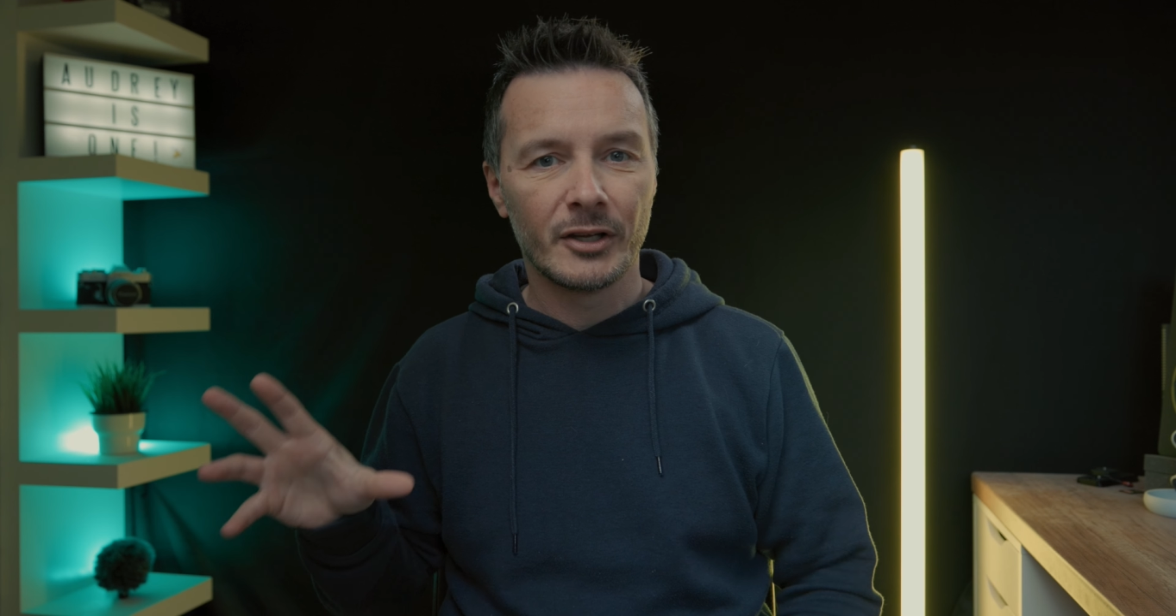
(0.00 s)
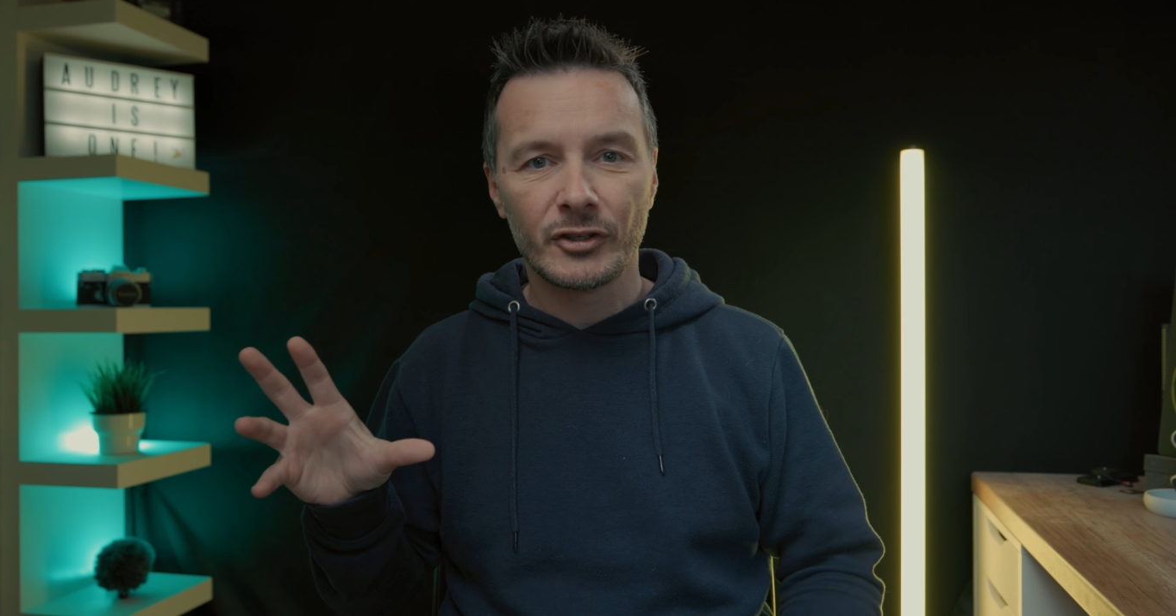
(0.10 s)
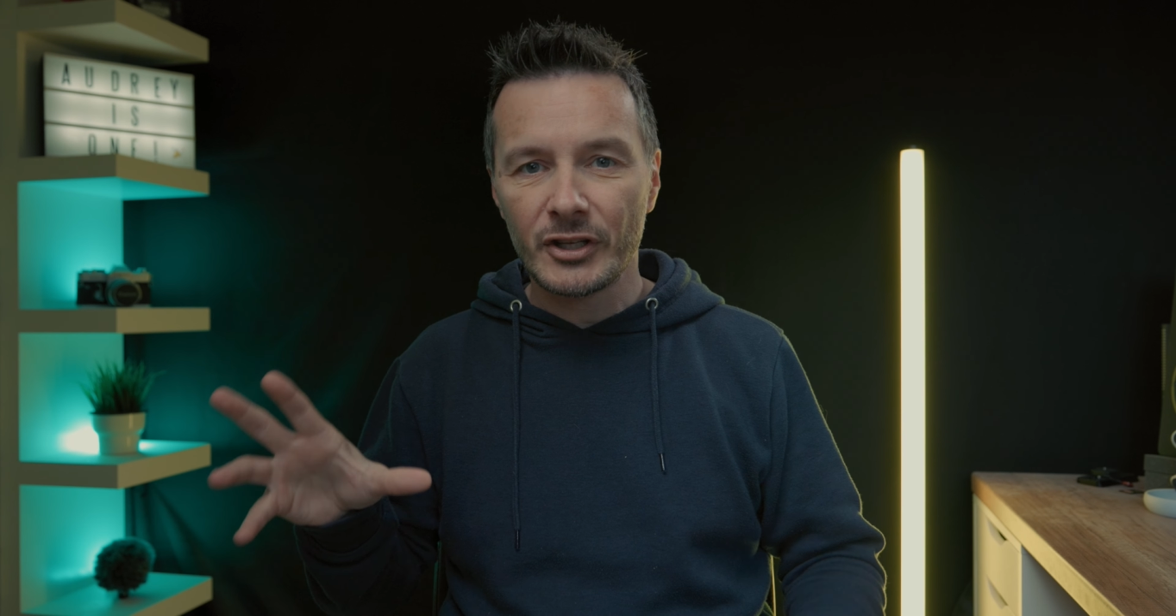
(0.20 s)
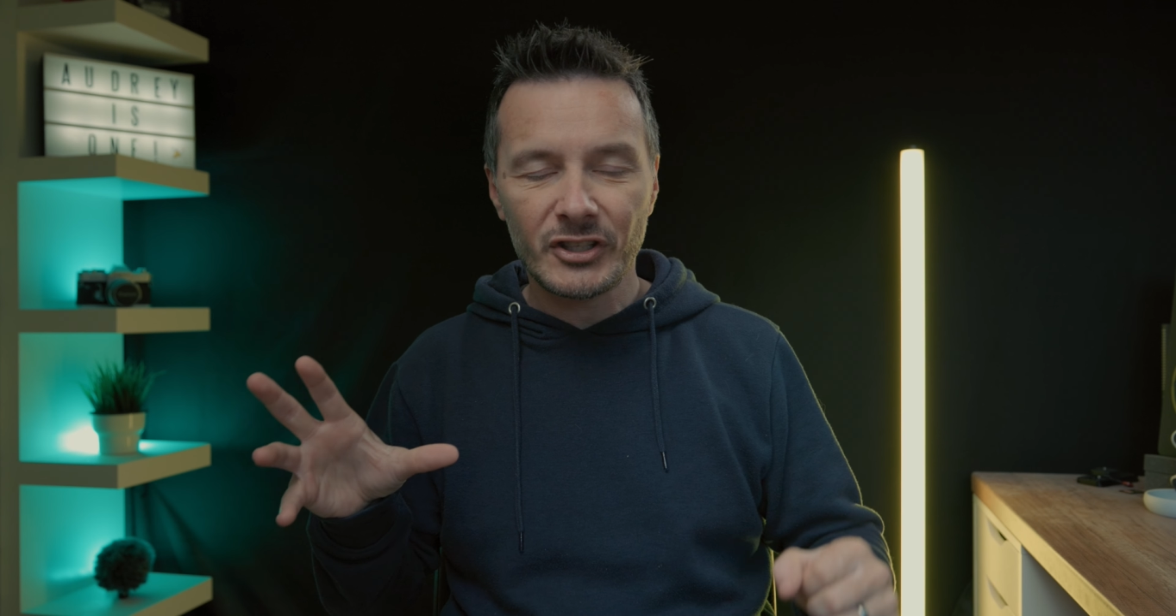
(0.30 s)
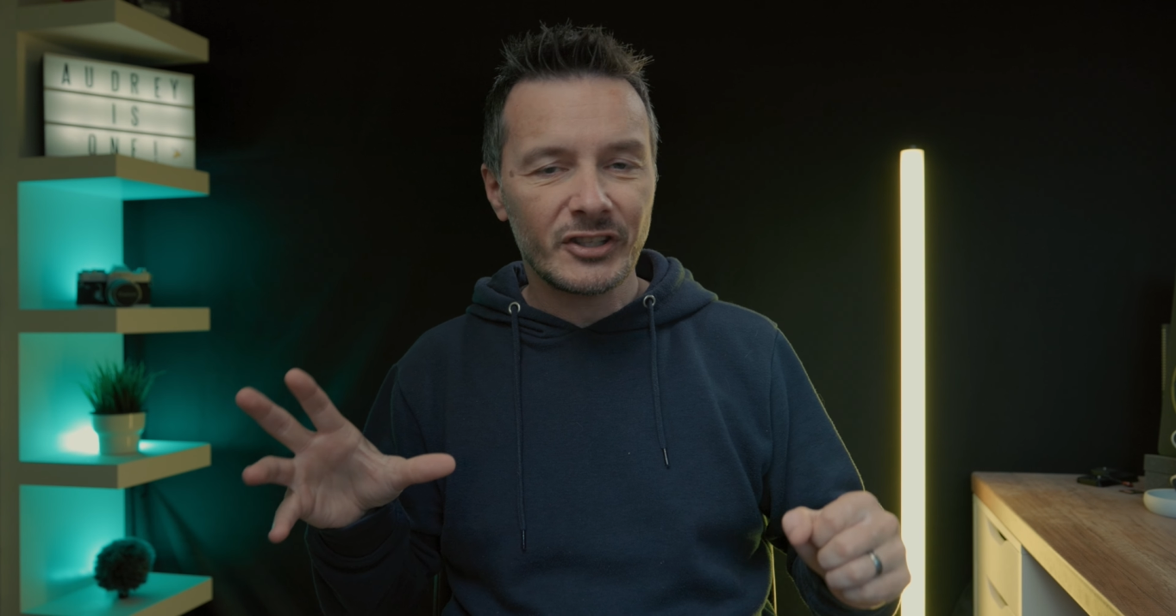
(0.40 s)

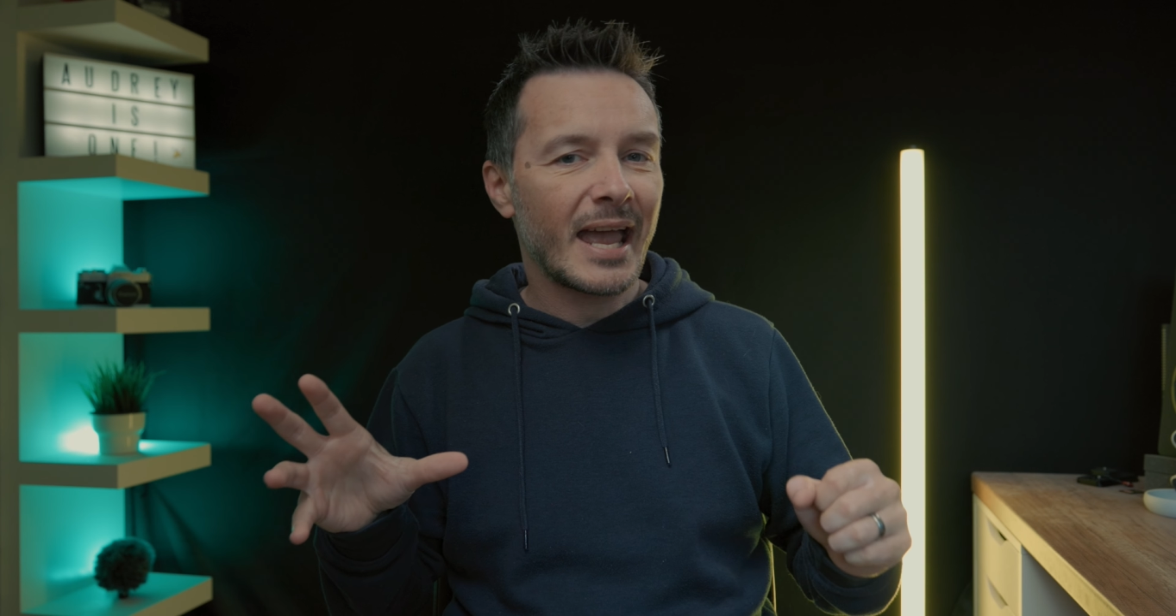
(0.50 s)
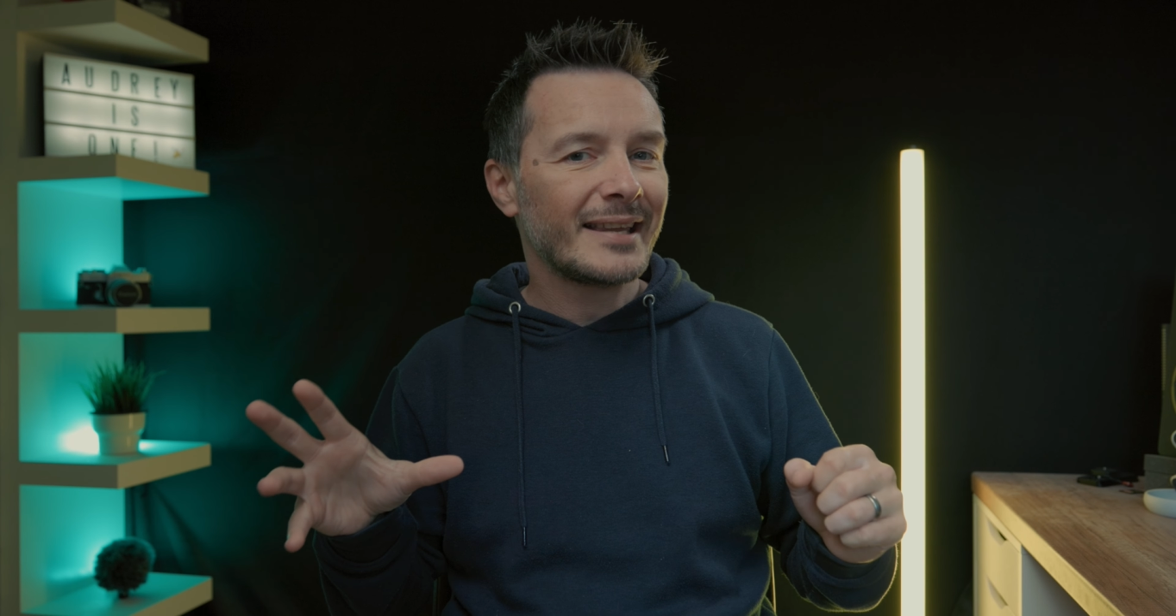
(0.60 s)
So this is